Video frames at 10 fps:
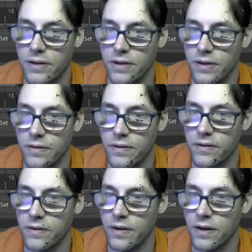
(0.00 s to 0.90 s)
Get
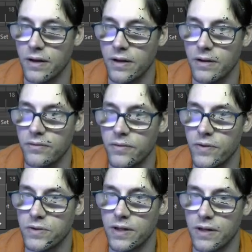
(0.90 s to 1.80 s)
this guy,
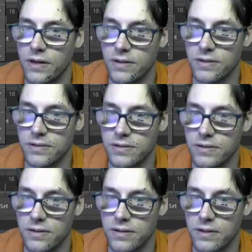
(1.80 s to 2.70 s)
vertex,
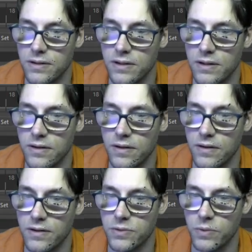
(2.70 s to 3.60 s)
and then
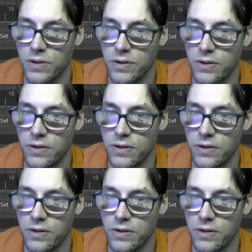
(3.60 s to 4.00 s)
this one.